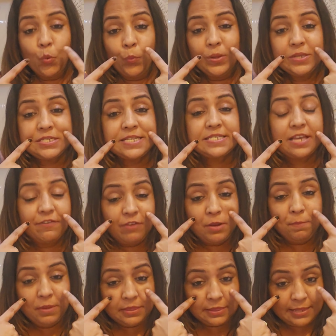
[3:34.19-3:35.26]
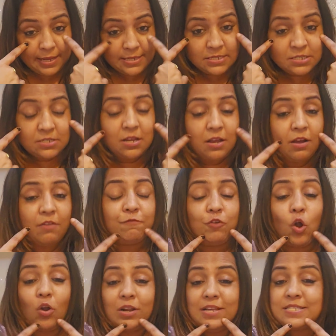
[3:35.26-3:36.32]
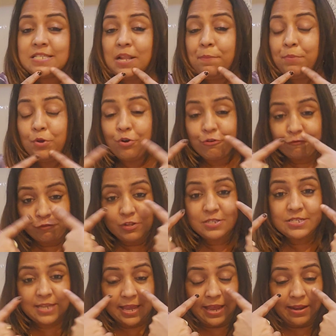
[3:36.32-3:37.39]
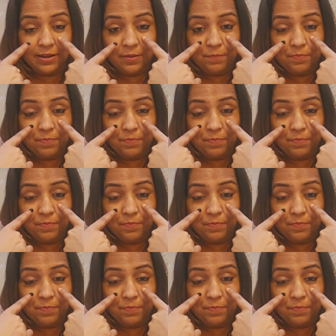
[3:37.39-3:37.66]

which has given me this flawlessly beautiful skin.